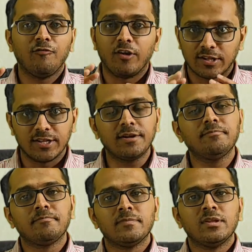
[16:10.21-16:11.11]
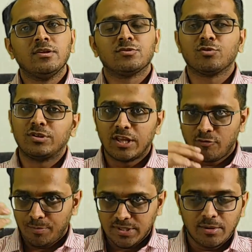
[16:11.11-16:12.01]
further, so there
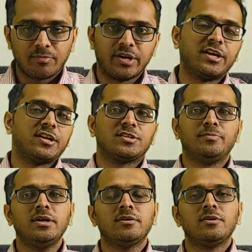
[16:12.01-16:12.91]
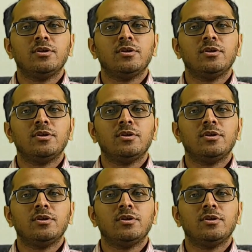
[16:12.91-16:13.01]
will be some retracement.